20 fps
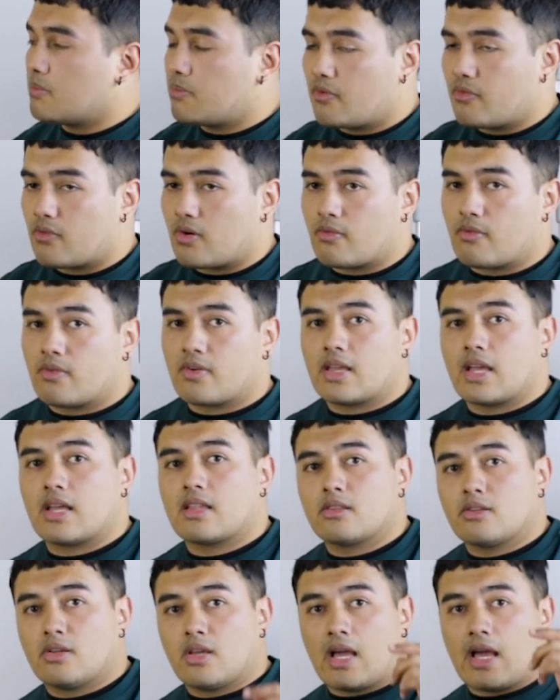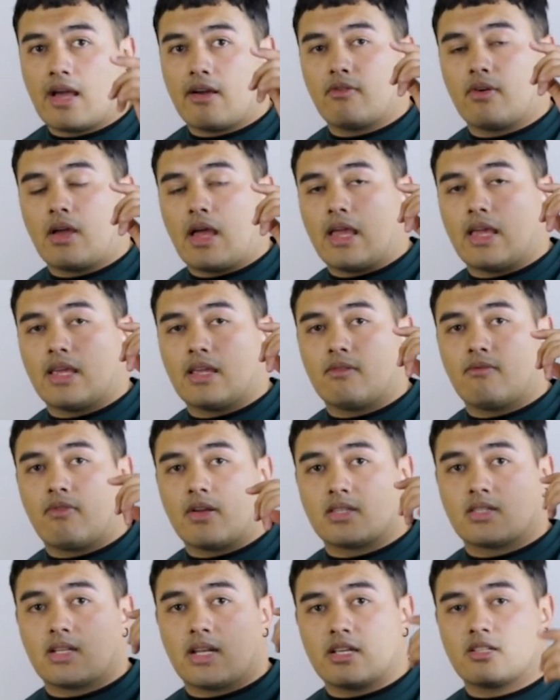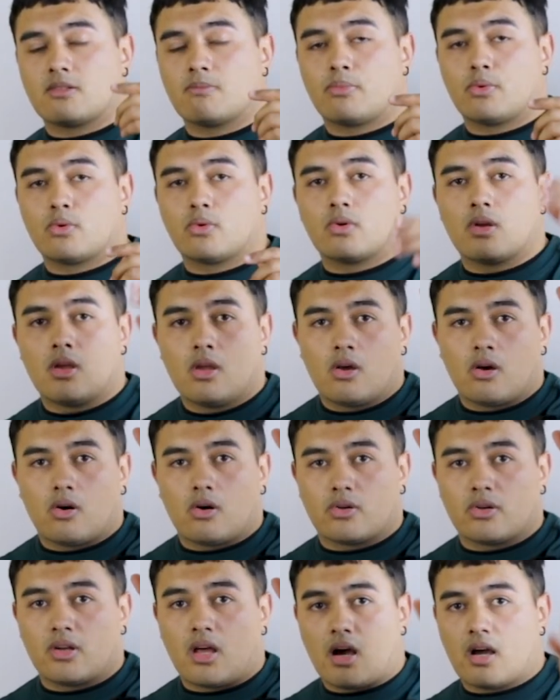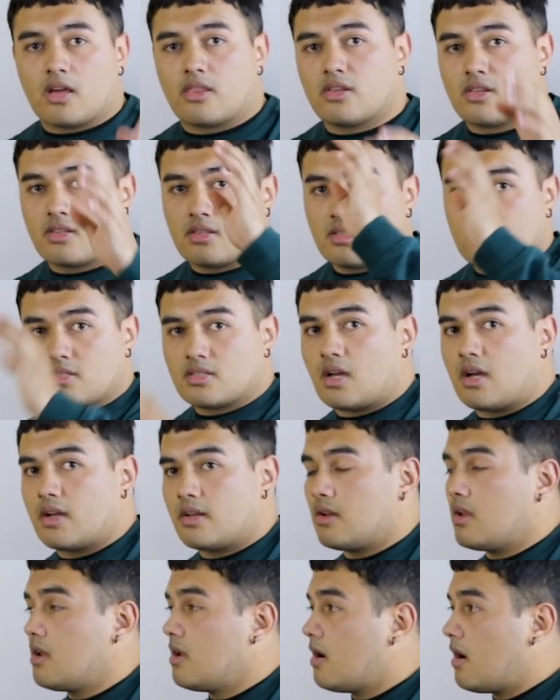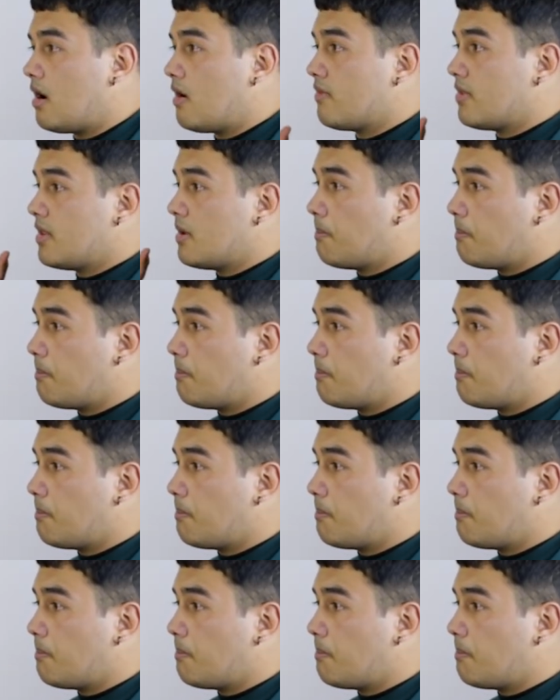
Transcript: before I forget, you have a ventilation port on either side of the